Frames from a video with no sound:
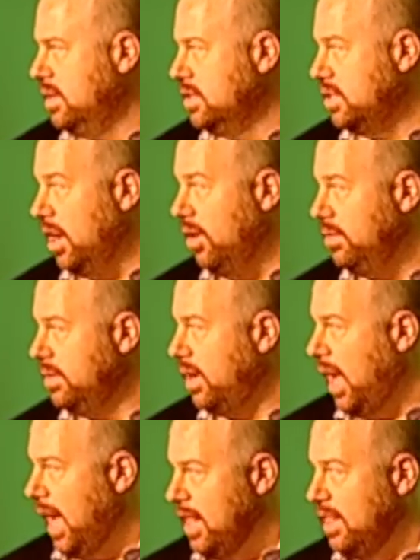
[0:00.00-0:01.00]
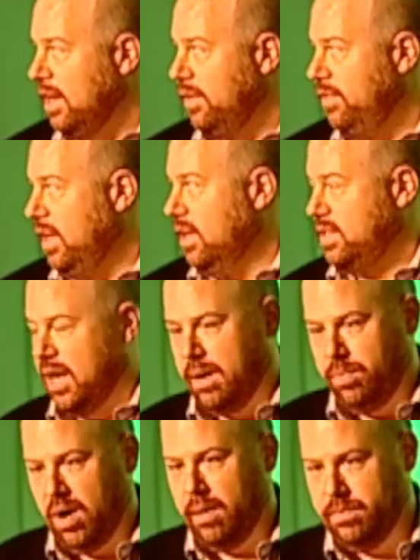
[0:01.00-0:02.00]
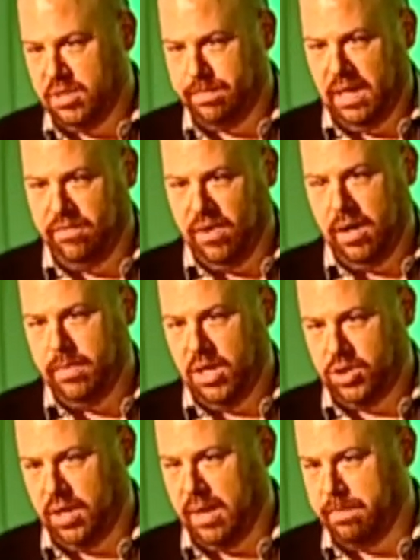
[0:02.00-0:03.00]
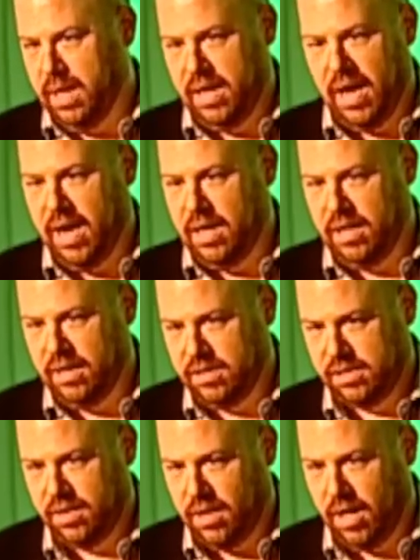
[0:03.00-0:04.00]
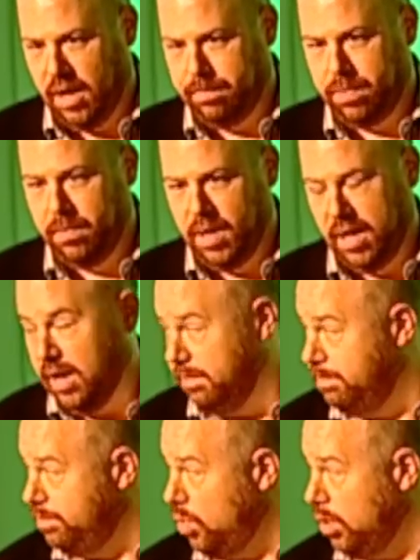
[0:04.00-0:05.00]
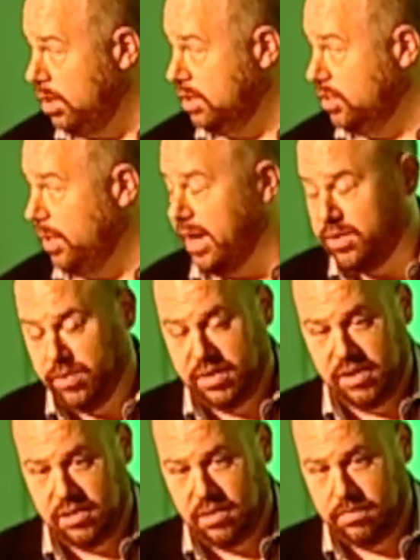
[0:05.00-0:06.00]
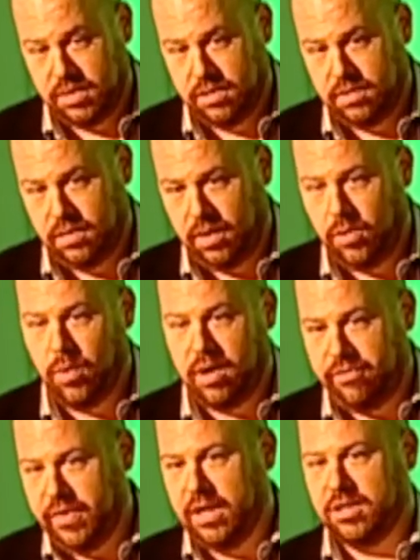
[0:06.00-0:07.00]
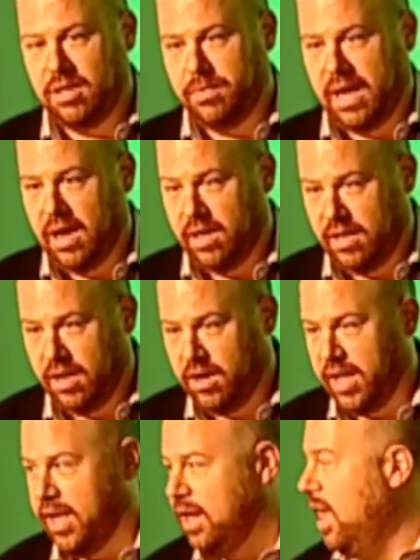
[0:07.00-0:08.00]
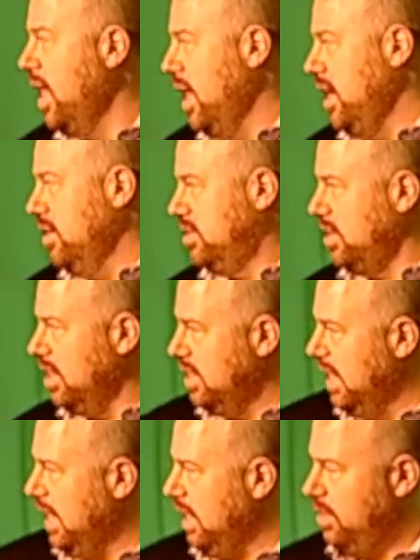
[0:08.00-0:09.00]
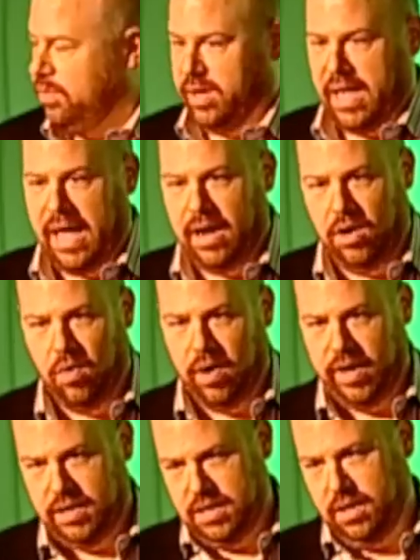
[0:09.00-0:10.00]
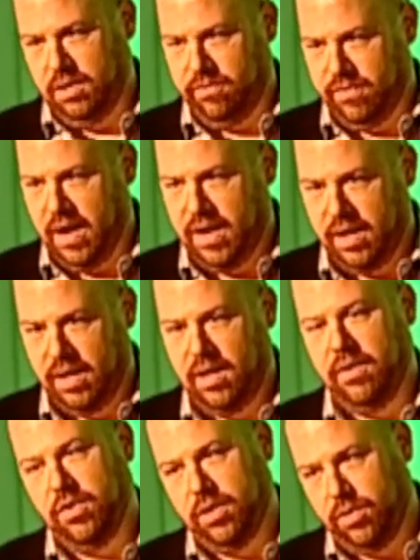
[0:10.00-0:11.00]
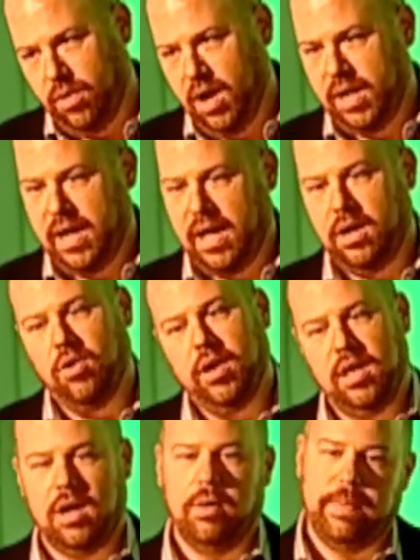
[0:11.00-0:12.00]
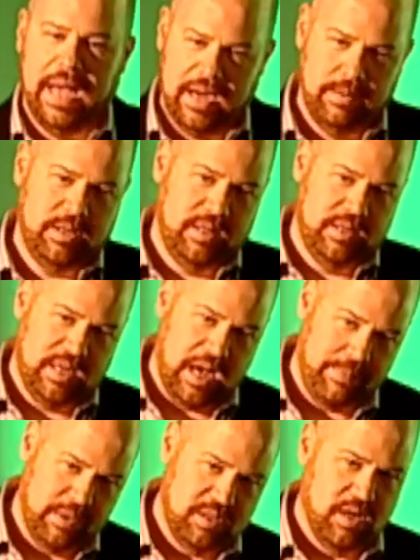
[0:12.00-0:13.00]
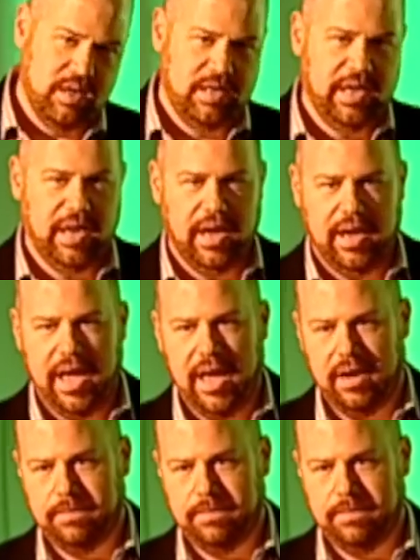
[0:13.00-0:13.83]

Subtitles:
So I think of the entire problem as being very much like mid-90s portal directory systems. You want to figure something out on the internet, you start digging through a category until you find it. If you're in the wrong category, you go back up to the top and start digging again.